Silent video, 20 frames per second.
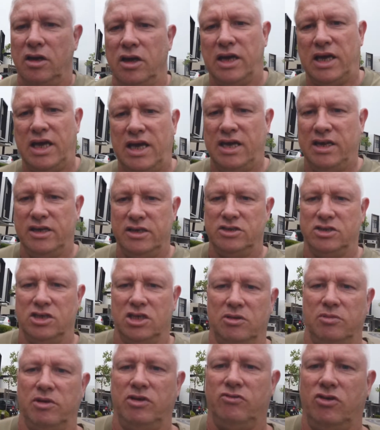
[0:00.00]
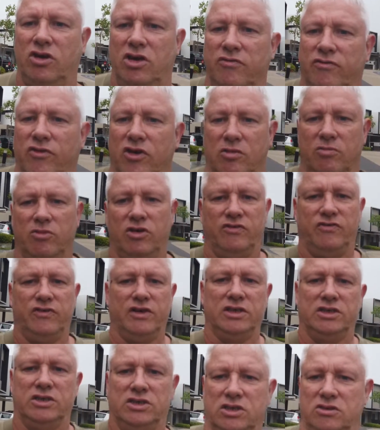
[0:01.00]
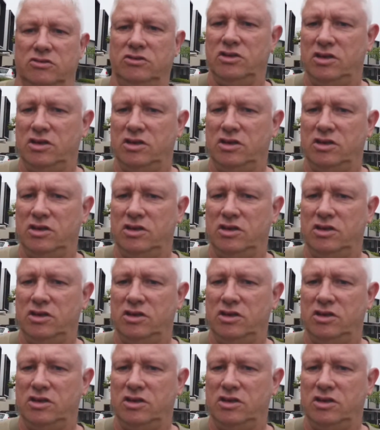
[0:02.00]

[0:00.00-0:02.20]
hand, it's going to be right in front of my face. So